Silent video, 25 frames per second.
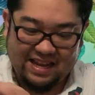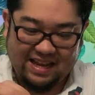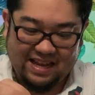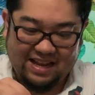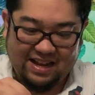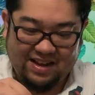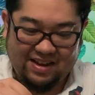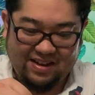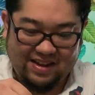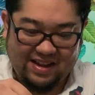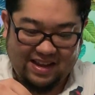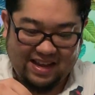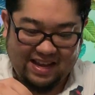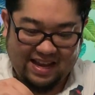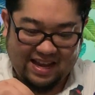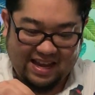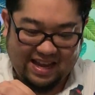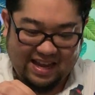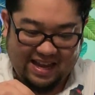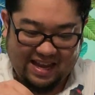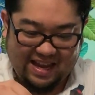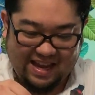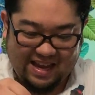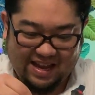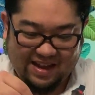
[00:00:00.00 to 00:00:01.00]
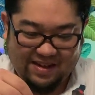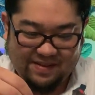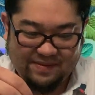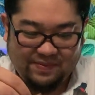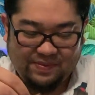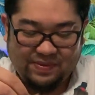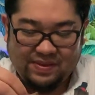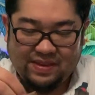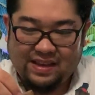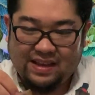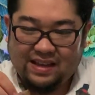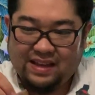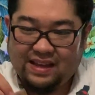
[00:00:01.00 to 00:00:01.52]
Okay.
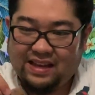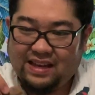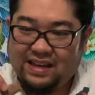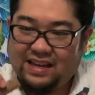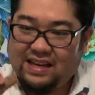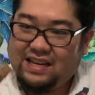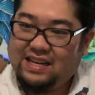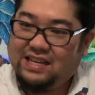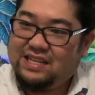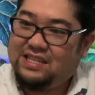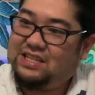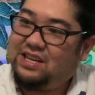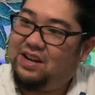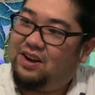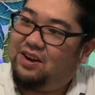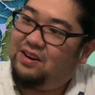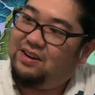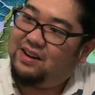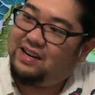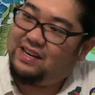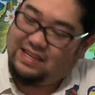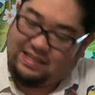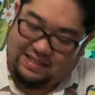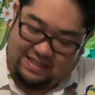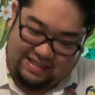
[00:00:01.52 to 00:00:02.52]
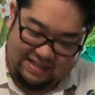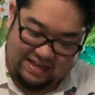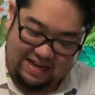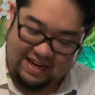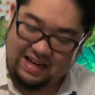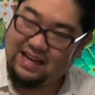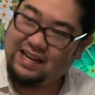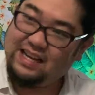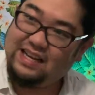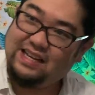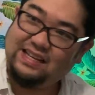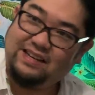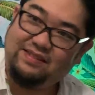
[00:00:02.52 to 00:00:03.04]
So it is
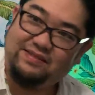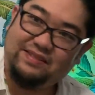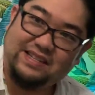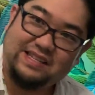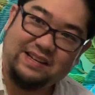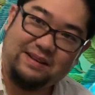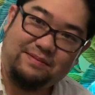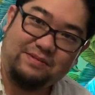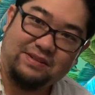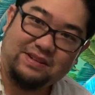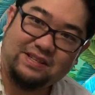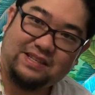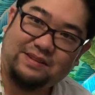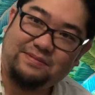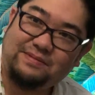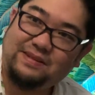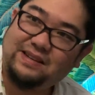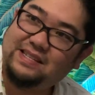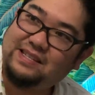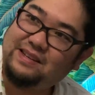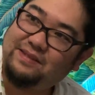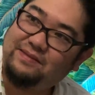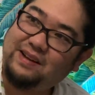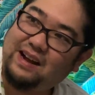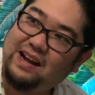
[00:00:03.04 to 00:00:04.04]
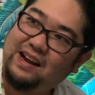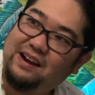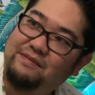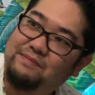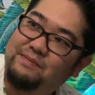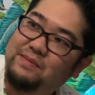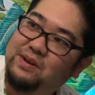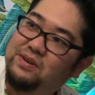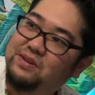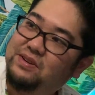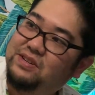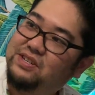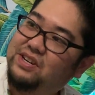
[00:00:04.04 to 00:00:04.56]
uh, resembles to be some kind of
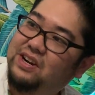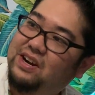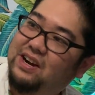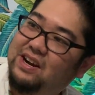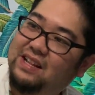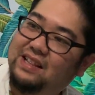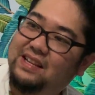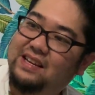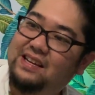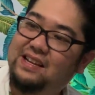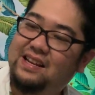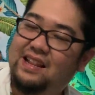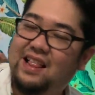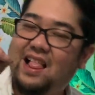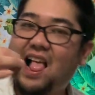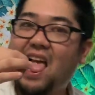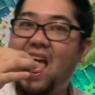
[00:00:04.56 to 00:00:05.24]
milk chocolate.